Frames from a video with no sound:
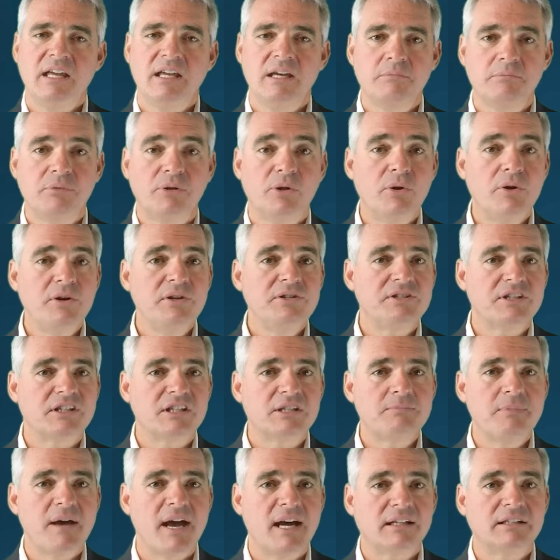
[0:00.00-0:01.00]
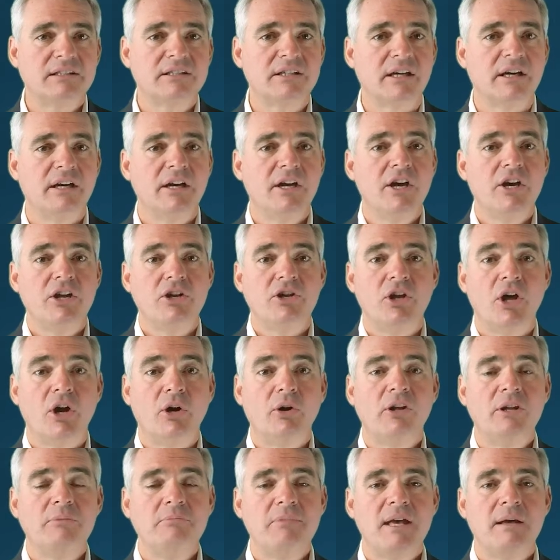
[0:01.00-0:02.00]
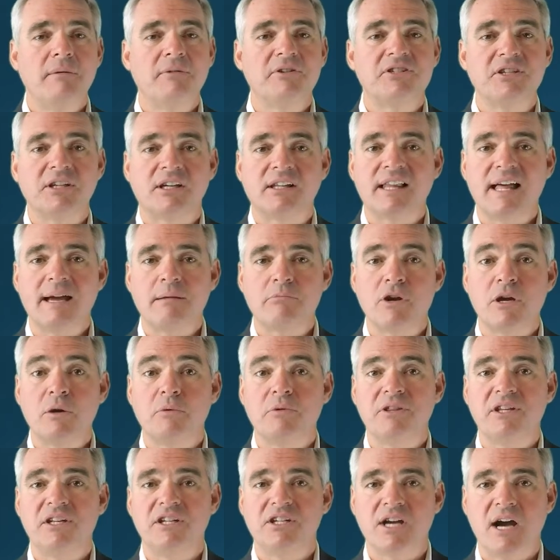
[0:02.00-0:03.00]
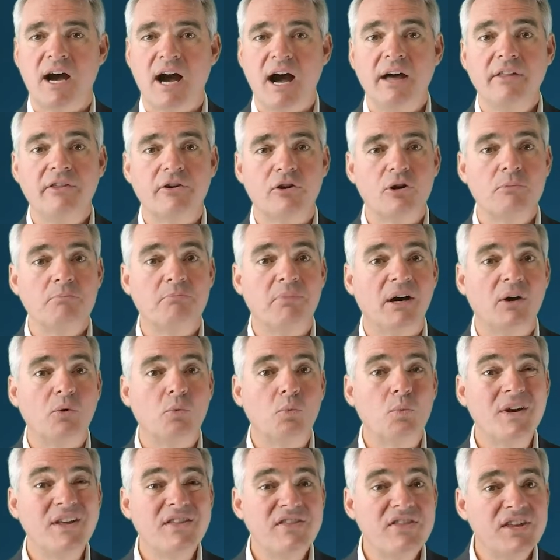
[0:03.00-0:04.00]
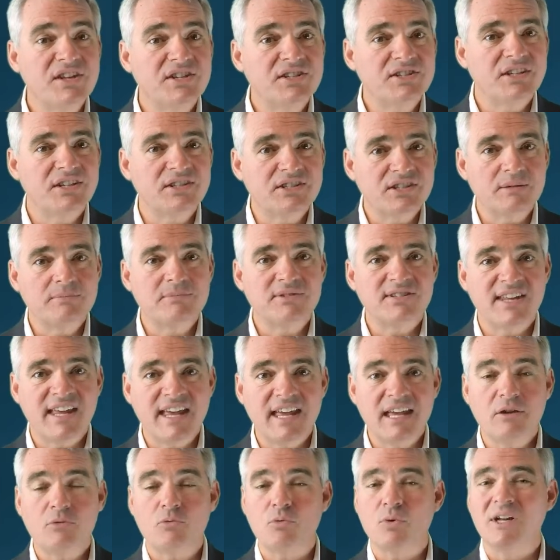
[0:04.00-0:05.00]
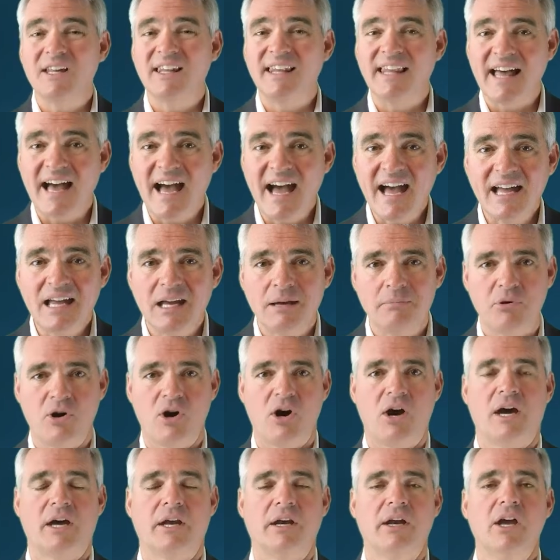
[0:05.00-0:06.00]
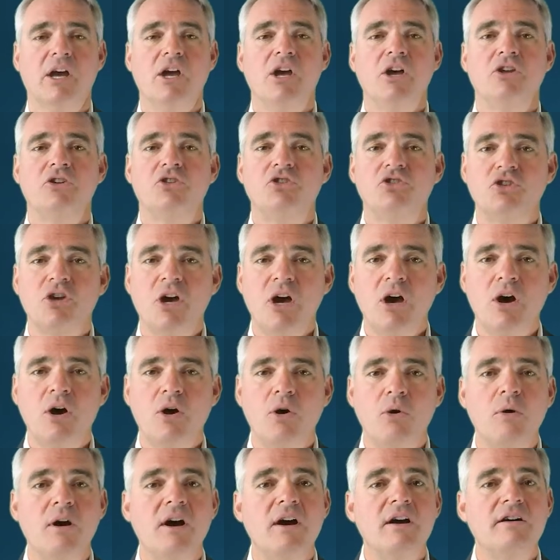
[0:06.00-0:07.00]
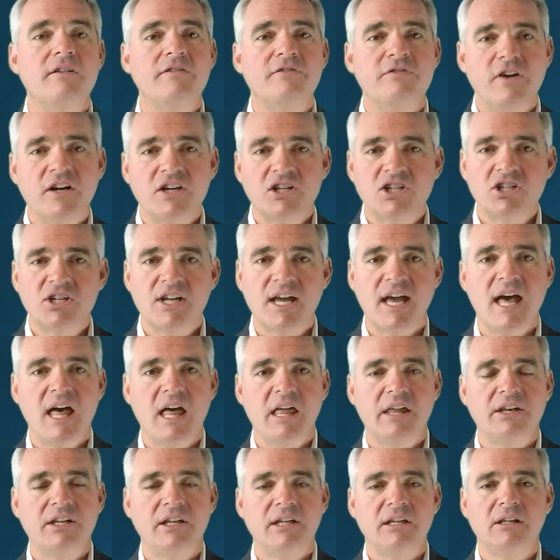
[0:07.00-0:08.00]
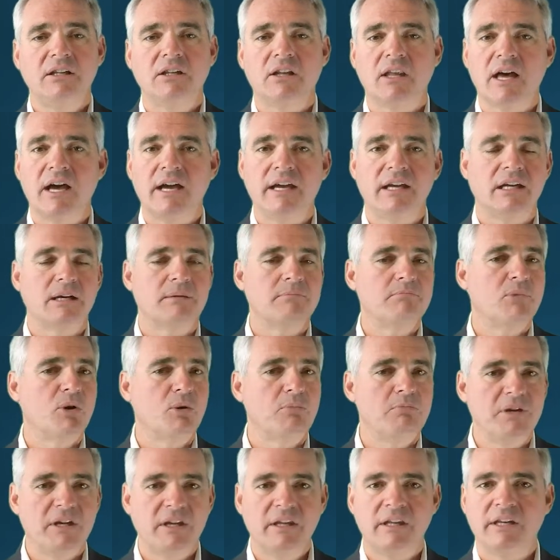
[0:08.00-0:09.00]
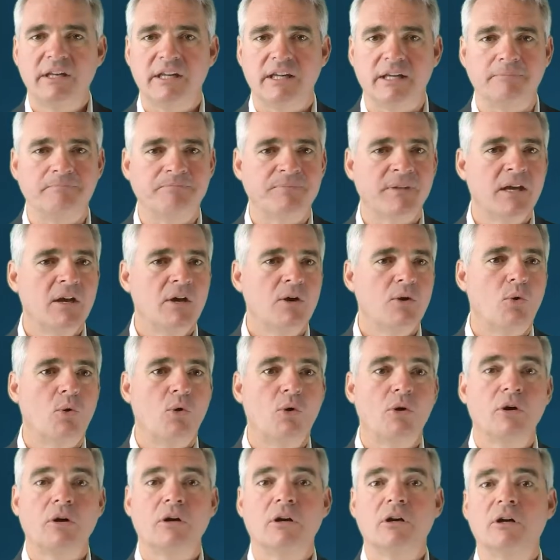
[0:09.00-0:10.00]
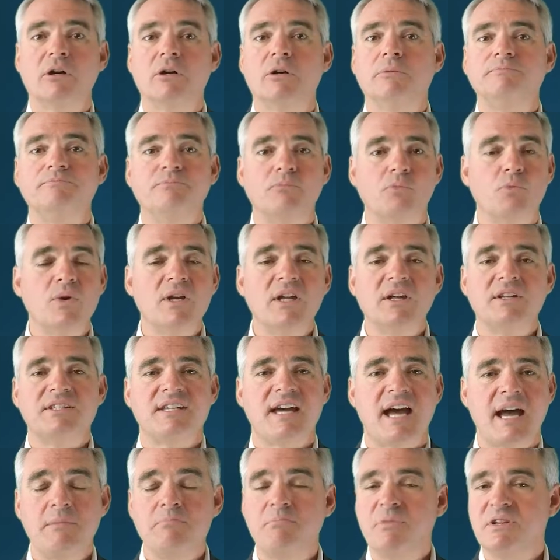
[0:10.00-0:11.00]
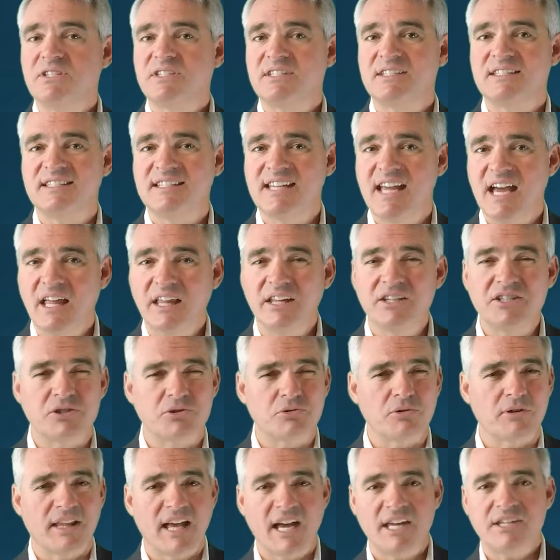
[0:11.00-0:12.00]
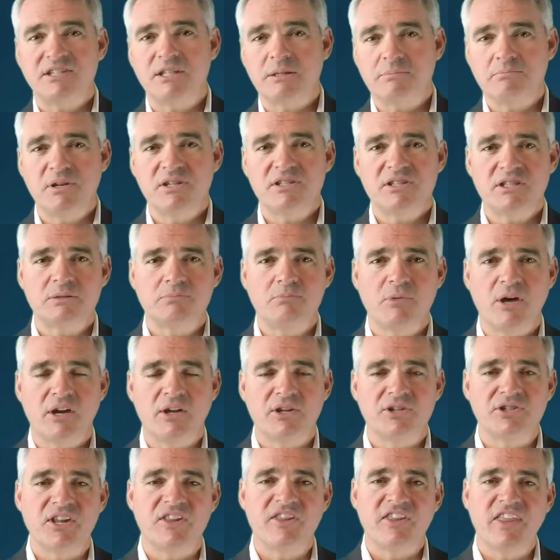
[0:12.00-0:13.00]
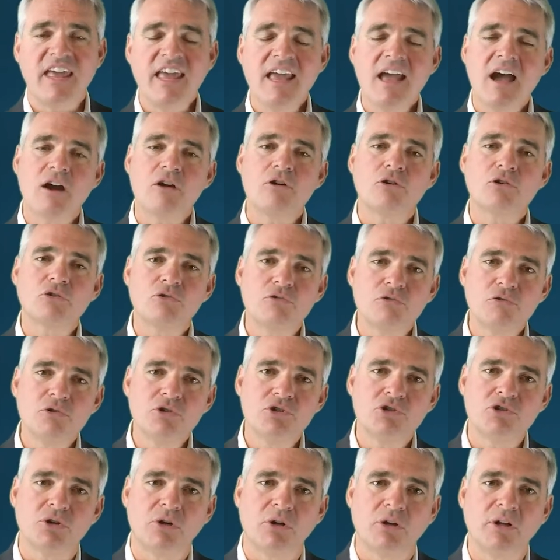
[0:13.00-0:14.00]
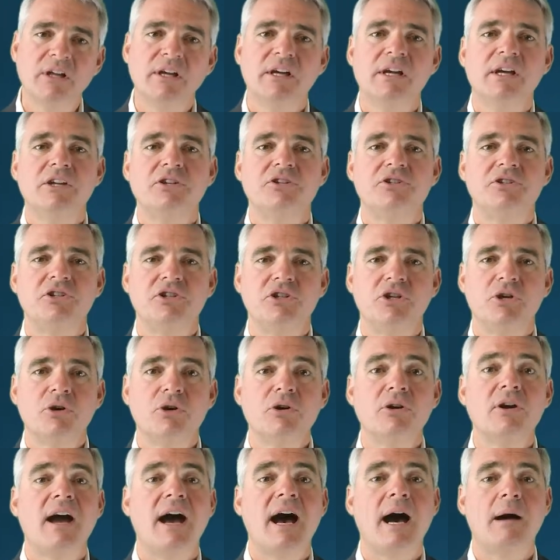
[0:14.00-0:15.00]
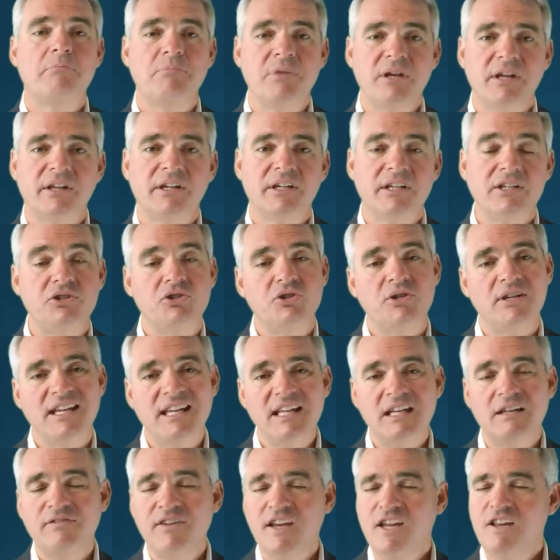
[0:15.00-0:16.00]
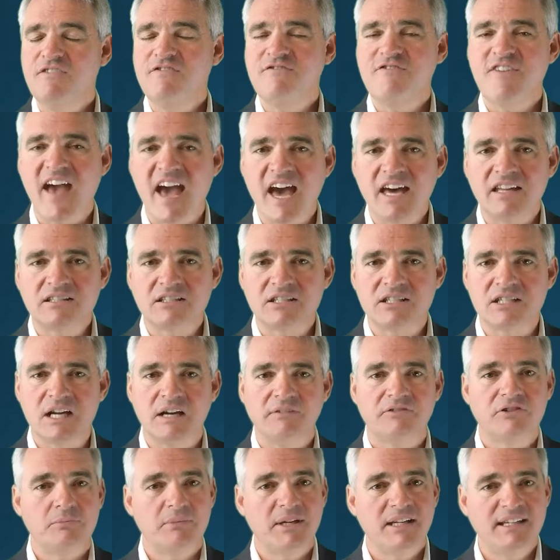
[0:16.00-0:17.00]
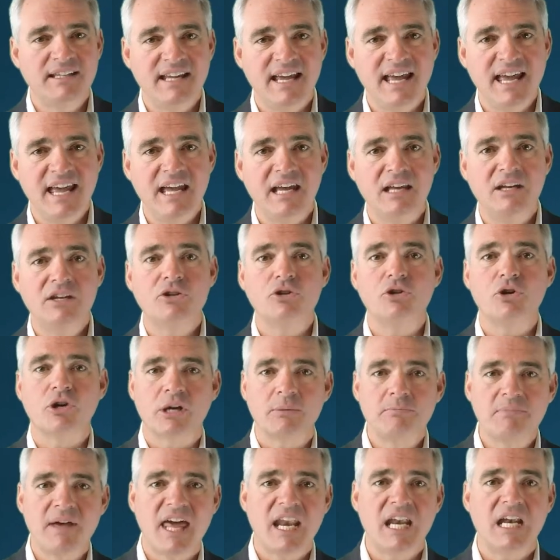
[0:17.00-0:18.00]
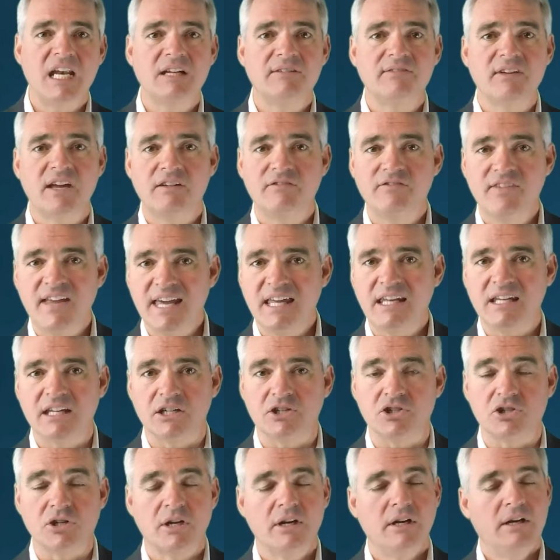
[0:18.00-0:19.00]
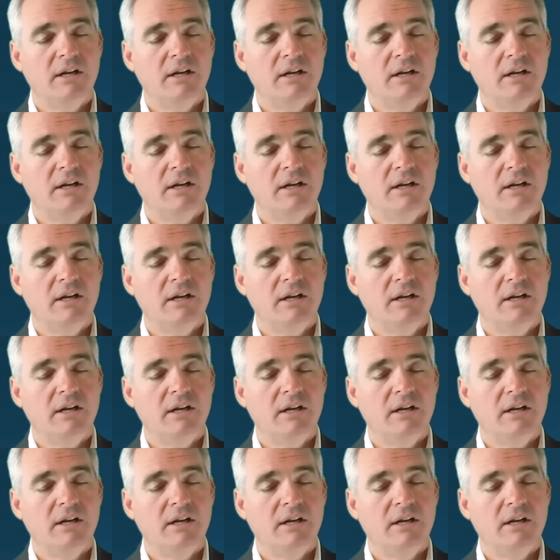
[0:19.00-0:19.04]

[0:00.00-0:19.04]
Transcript: employees expect to not only be able to collaborate with each other, but with the systems they rely upon. So, functionality like mobility or real-time business intelligence or elastic business models, they are crucial to your ability to innovate fast enough to maintain your competitive advantage.